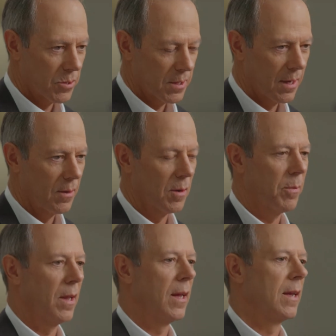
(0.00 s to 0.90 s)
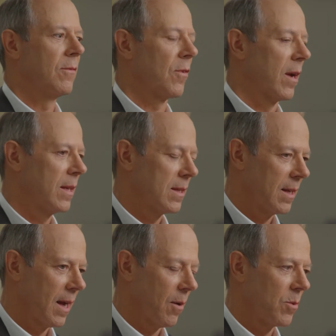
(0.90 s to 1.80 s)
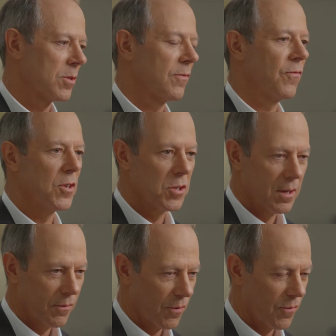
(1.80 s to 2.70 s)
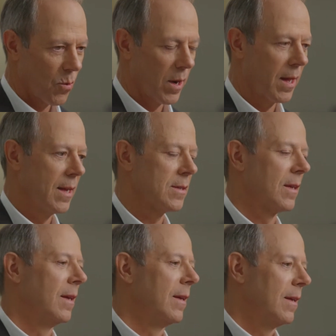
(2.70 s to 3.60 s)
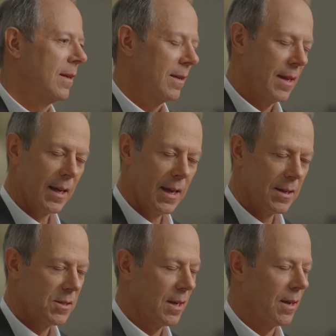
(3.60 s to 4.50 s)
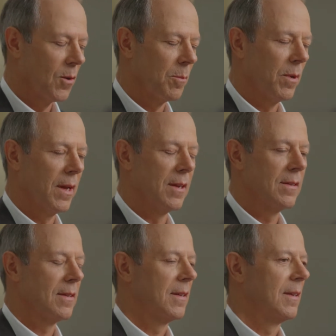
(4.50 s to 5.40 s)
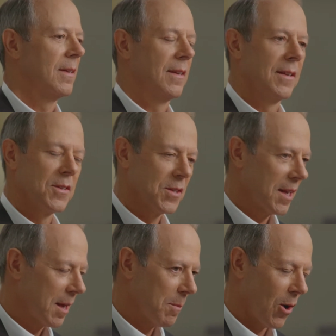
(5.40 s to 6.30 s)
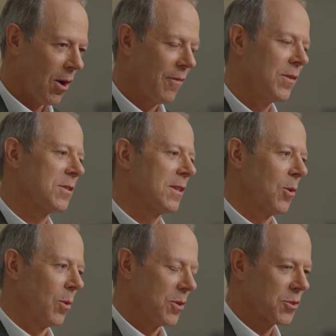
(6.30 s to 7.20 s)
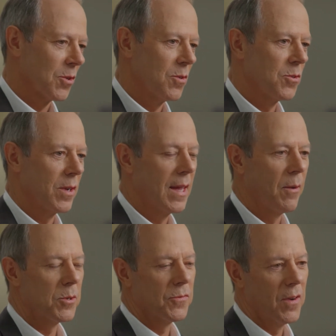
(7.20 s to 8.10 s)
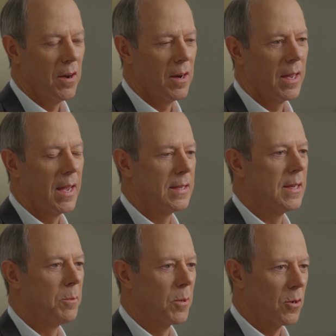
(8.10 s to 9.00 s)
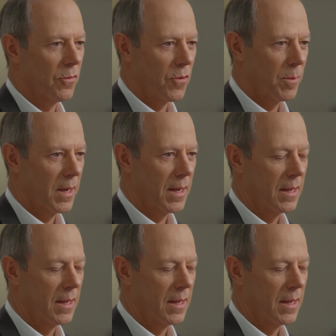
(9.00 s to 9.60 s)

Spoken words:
was sitting on a plane for 18 hours, fishing for 4 days, then again sitting on a plane, then sitting in my office and going to surgery, and that was very atypical for me.